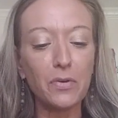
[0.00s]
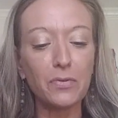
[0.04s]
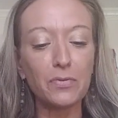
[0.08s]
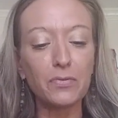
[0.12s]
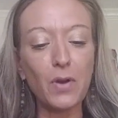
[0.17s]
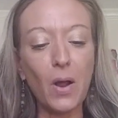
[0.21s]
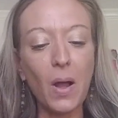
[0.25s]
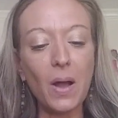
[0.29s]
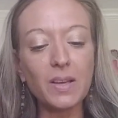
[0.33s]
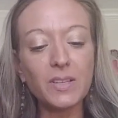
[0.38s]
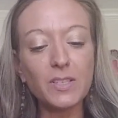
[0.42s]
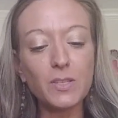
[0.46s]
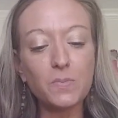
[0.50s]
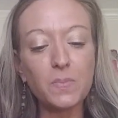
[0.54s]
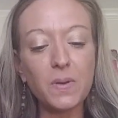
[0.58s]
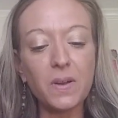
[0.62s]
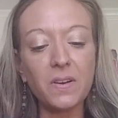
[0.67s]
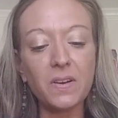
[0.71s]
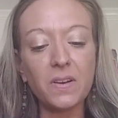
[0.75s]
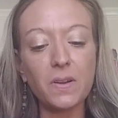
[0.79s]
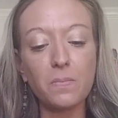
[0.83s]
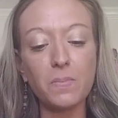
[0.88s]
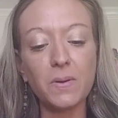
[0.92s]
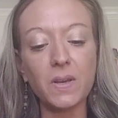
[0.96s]
Frog
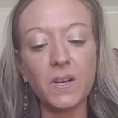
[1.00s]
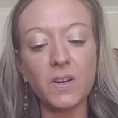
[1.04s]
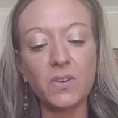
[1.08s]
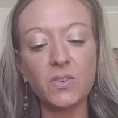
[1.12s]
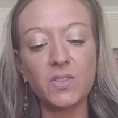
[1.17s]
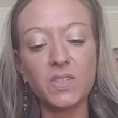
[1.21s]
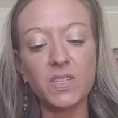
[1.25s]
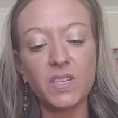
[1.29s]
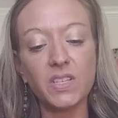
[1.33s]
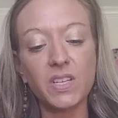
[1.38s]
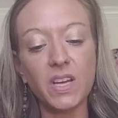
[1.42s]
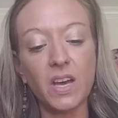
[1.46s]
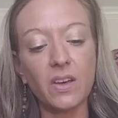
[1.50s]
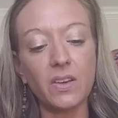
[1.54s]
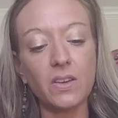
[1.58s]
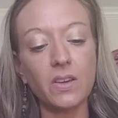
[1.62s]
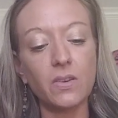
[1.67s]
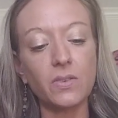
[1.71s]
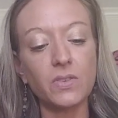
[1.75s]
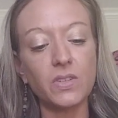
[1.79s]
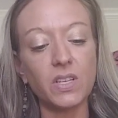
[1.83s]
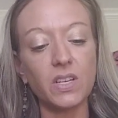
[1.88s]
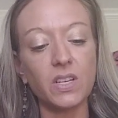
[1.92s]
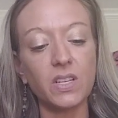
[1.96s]
spirit appears to tell
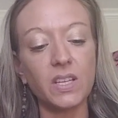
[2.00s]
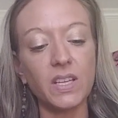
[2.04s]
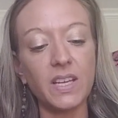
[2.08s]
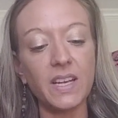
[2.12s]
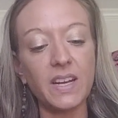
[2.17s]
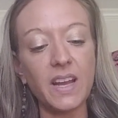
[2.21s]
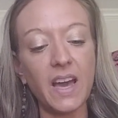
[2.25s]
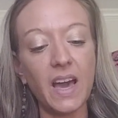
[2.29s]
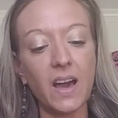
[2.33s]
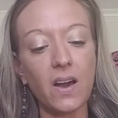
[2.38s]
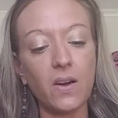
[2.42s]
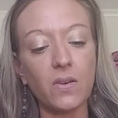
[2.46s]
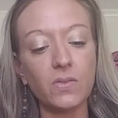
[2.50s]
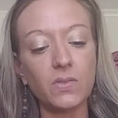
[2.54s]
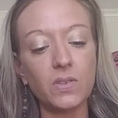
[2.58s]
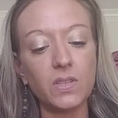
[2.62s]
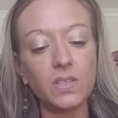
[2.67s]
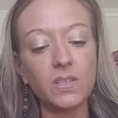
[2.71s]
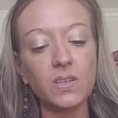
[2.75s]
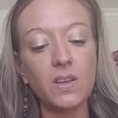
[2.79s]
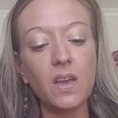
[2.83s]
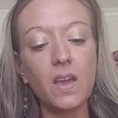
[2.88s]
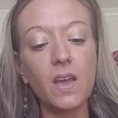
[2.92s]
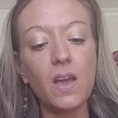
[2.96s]
you to clean
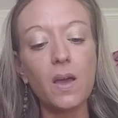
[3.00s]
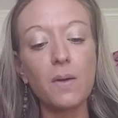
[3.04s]
house,